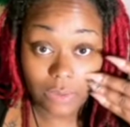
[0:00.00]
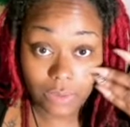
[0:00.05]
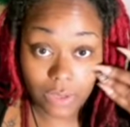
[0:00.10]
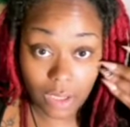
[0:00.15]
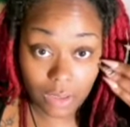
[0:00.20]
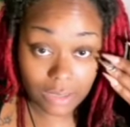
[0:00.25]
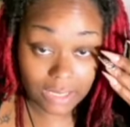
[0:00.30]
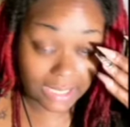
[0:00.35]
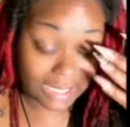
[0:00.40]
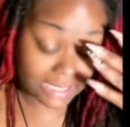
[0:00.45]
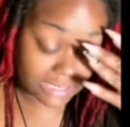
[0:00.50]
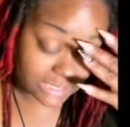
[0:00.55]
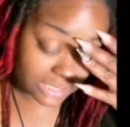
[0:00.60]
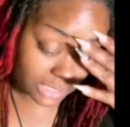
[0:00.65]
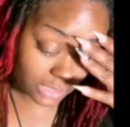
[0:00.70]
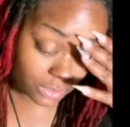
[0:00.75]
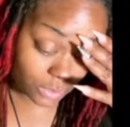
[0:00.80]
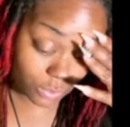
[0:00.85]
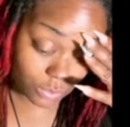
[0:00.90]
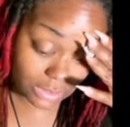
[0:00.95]
you know, like I
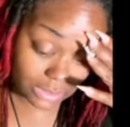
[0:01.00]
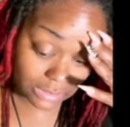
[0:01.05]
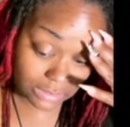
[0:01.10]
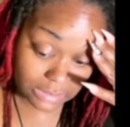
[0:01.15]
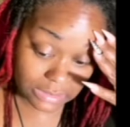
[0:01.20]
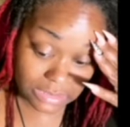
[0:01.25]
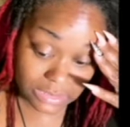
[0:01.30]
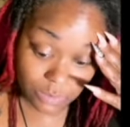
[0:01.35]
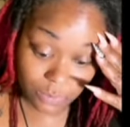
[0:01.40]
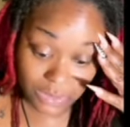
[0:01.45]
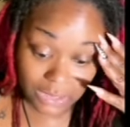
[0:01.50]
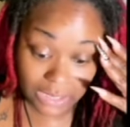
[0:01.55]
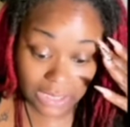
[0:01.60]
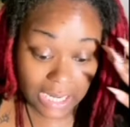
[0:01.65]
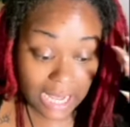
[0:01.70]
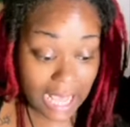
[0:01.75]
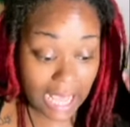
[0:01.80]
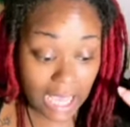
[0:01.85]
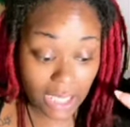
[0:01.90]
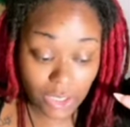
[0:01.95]
said, you can
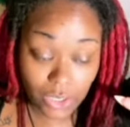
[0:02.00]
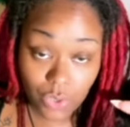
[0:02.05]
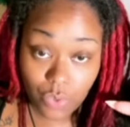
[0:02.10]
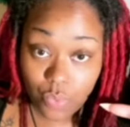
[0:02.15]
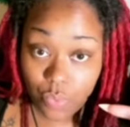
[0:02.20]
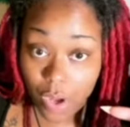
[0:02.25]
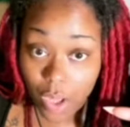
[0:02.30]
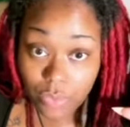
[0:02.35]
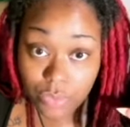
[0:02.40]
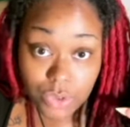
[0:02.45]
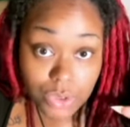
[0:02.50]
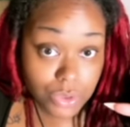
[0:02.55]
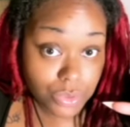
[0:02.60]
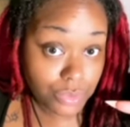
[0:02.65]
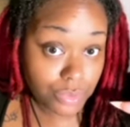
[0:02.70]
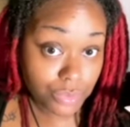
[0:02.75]
sweeten it how you want